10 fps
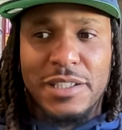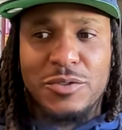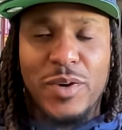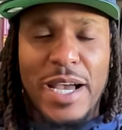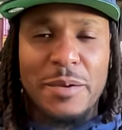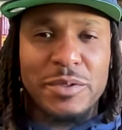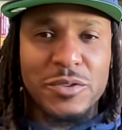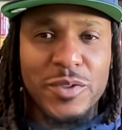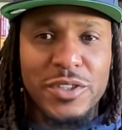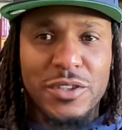is what
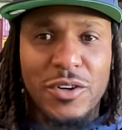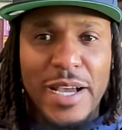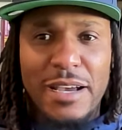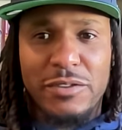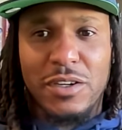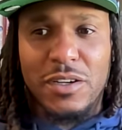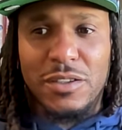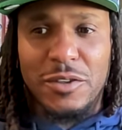happens when you don't have it all